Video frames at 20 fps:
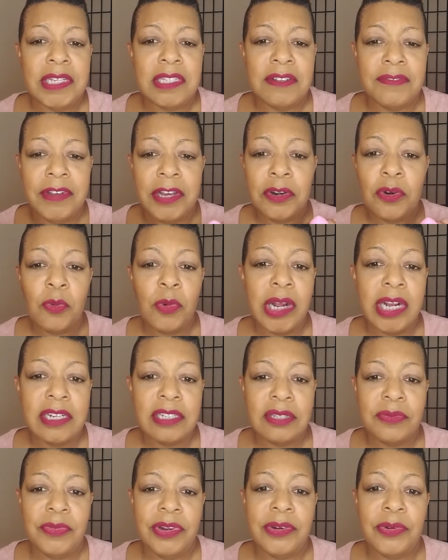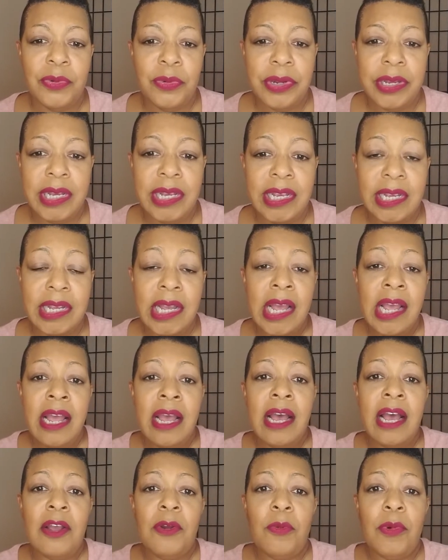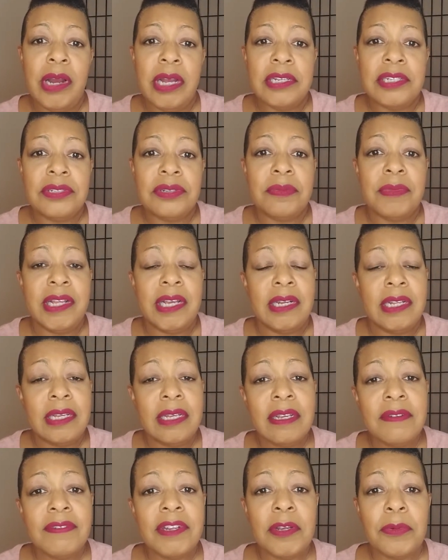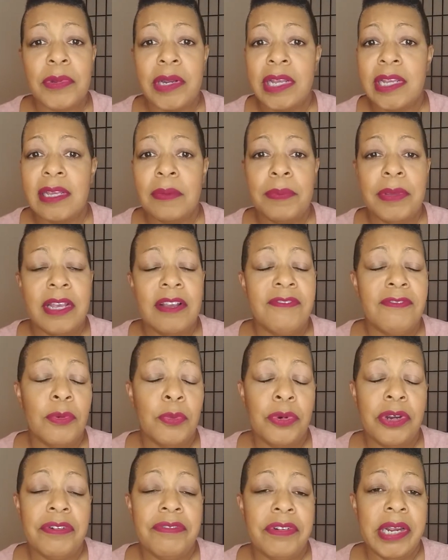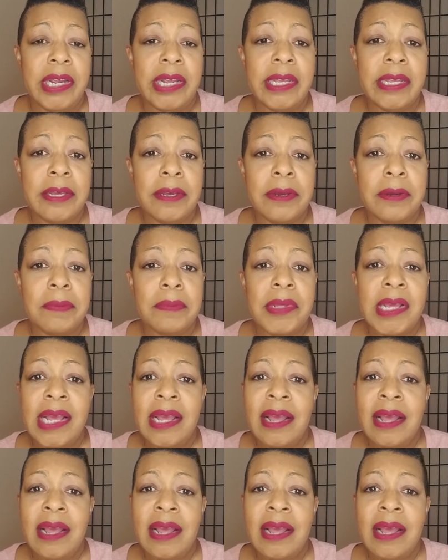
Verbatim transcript: If I don't wash them right away, I wash them that evening when I get back from wherever am.